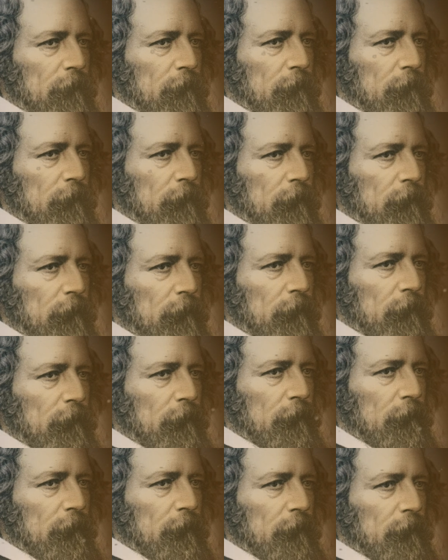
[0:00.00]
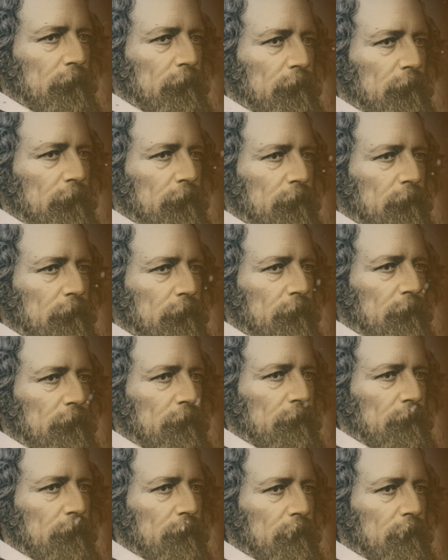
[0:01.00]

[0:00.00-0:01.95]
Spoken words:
No one is speaking in this clip.